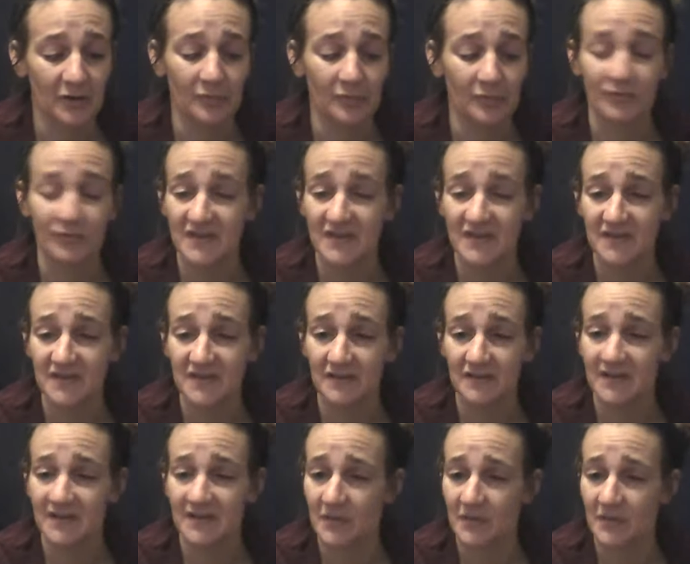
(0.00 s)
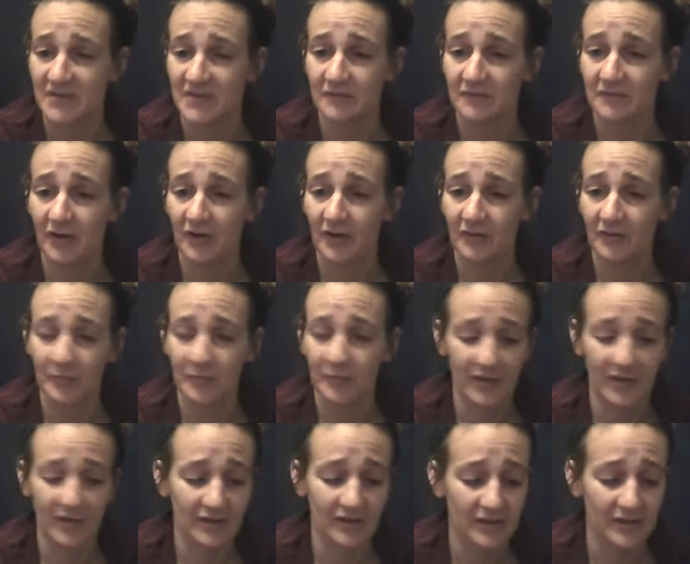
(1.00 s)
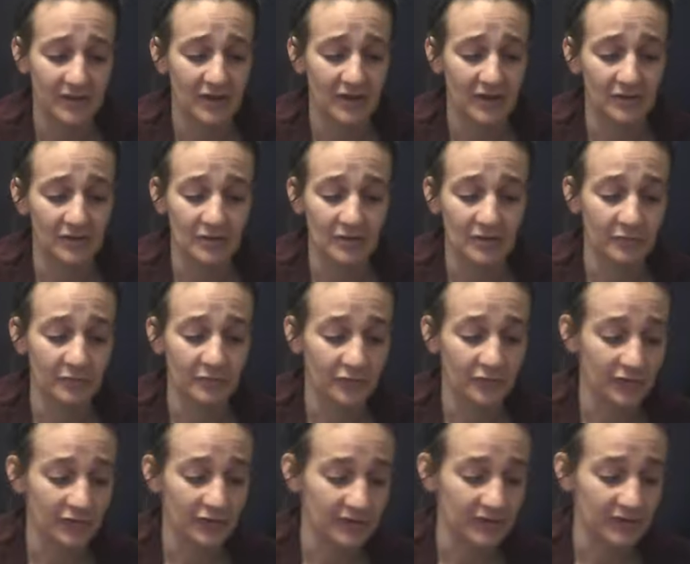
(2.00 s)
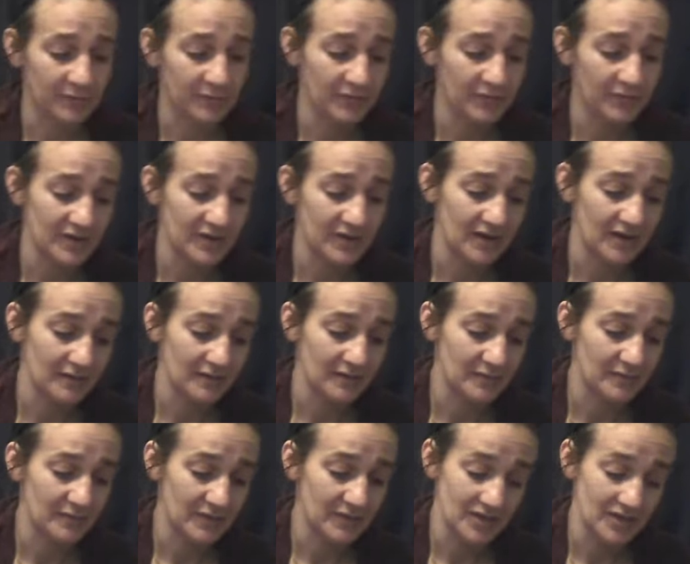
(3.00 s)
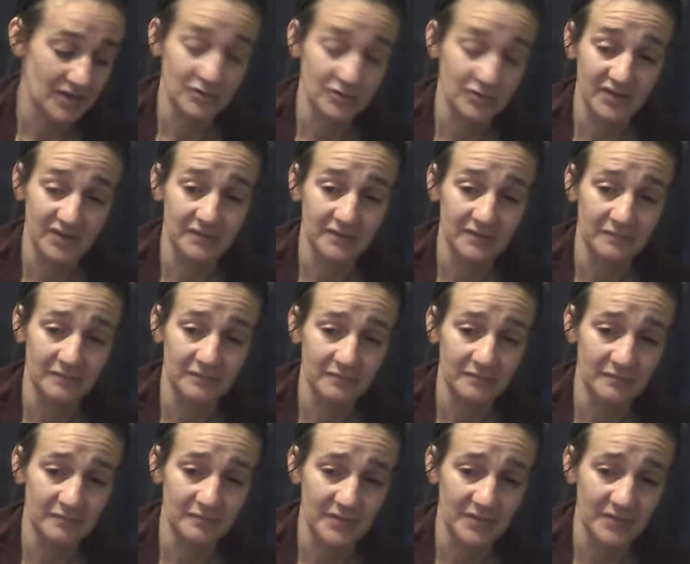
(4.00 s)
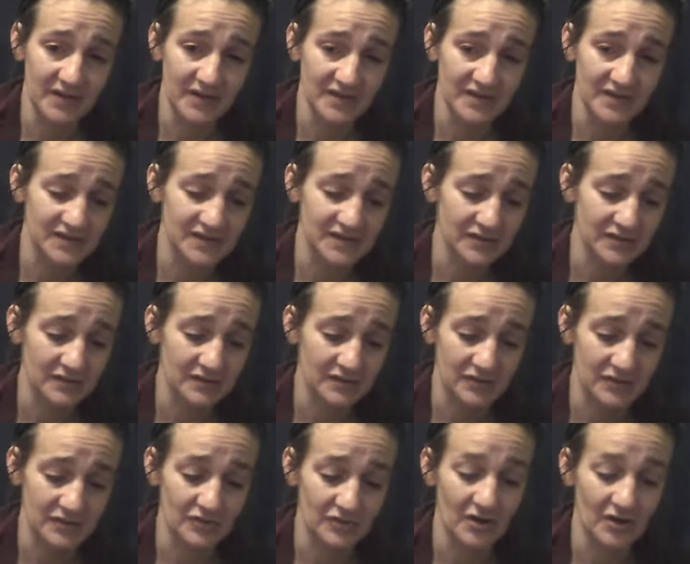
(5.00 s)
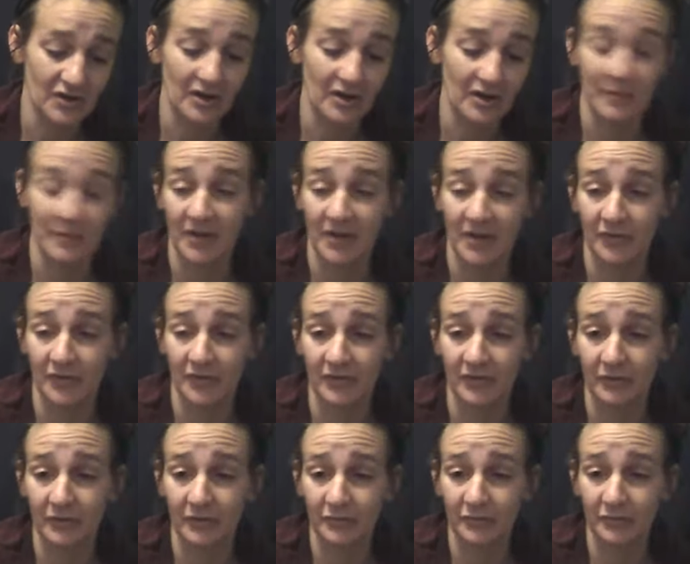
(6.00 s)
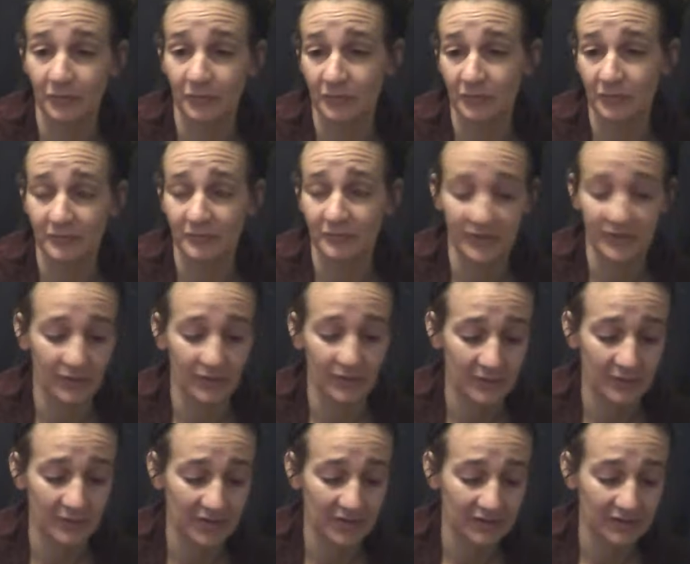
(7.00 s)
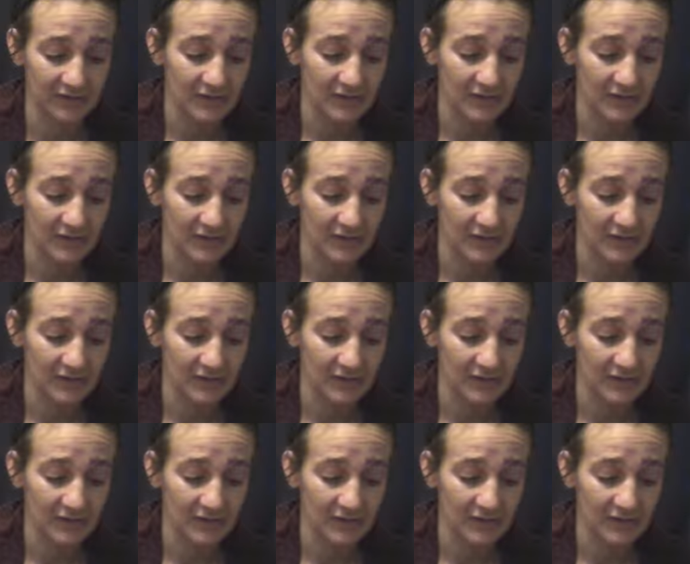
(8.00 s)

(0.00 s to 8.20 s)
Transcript: risk is always involved, but look before you leap, and you did, because you're not coming out the literal fool. You know what I mean?